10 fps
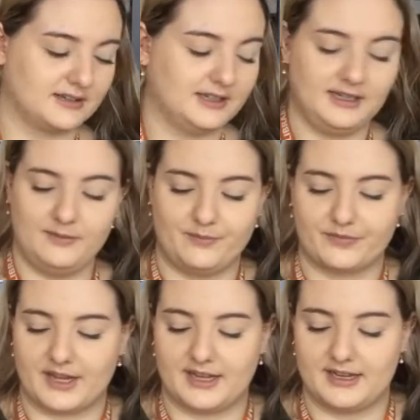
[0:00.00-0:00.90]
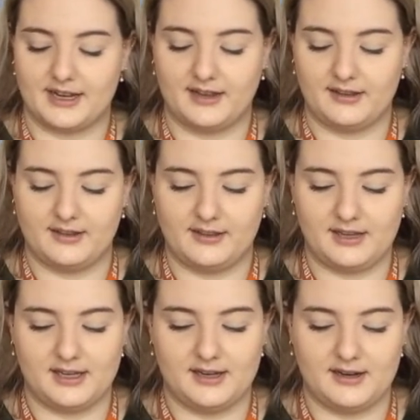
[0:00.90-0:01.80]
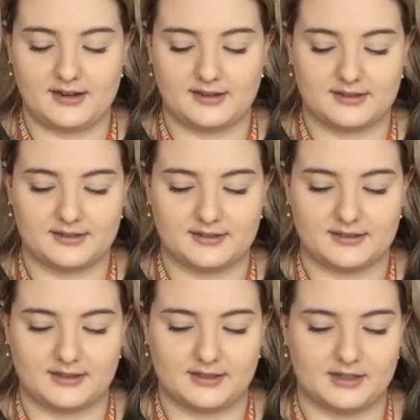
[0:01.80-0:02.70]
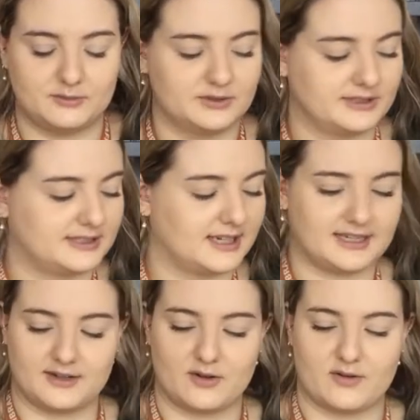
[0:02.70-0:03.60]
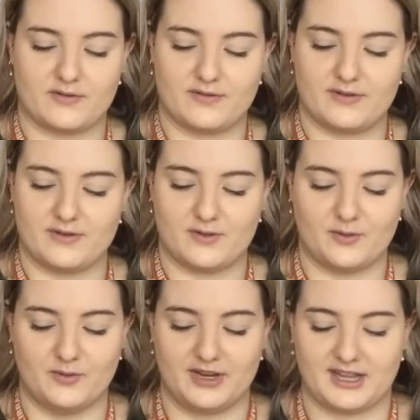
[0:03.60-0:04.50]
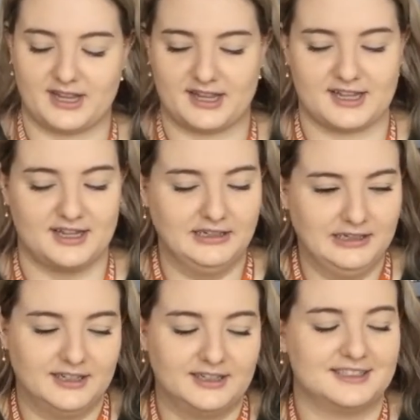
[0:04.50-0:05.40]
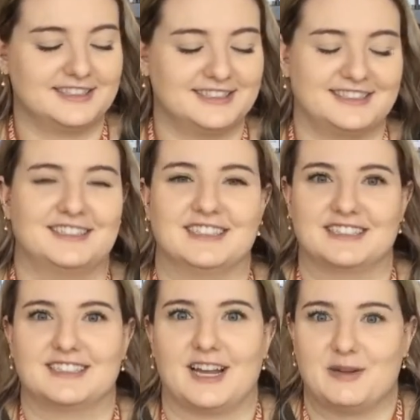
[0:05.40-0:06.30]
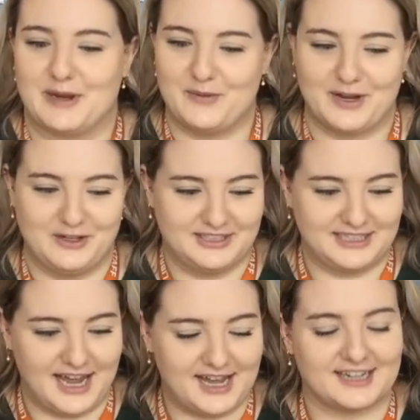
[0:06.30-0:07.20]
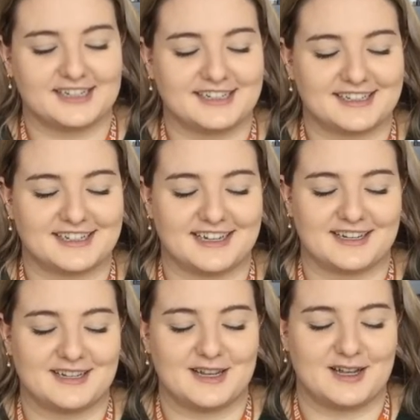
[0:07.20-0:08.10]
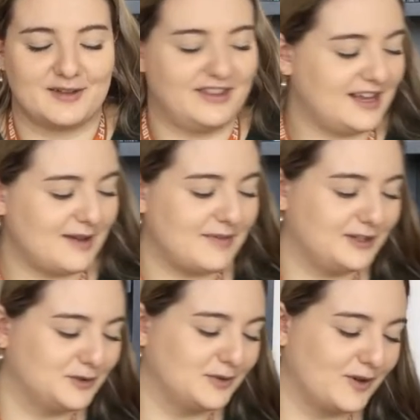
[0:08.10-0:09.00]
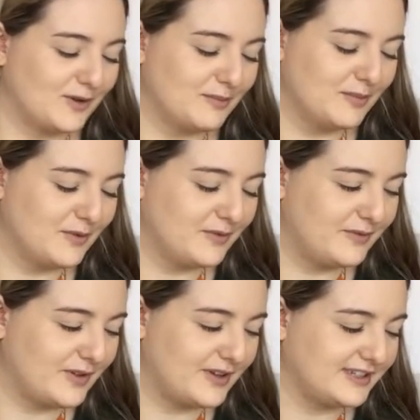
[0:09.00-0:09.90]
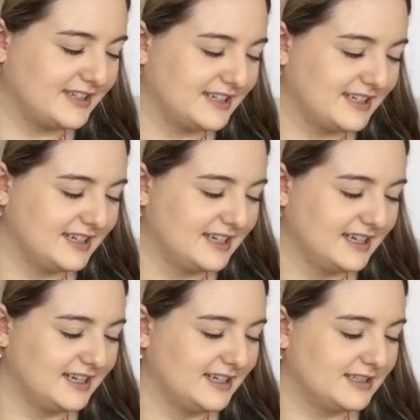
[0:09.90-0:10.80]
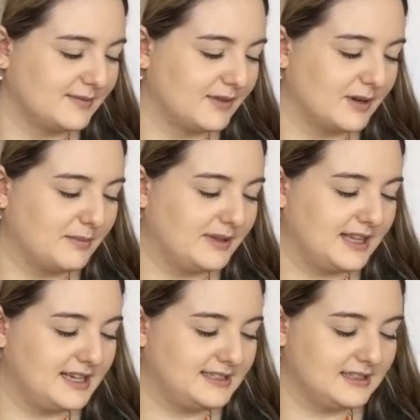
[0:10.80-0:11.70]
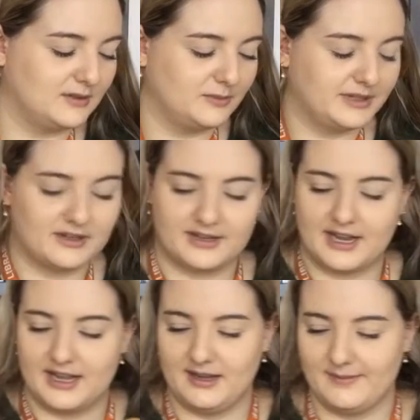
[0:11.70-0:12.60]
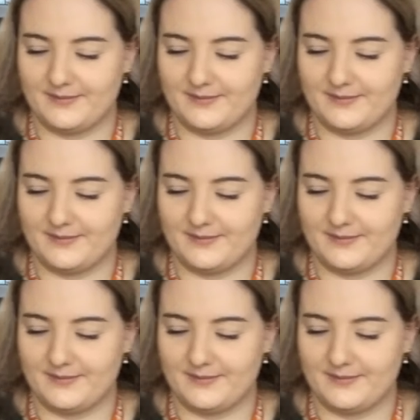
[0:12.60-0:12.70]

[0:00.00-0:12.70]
Okay, and I think I will start off with, this is the exciting bit. Where do you start? Okay, I think I might do a cotton ball first. I'm going to place a little bit on there.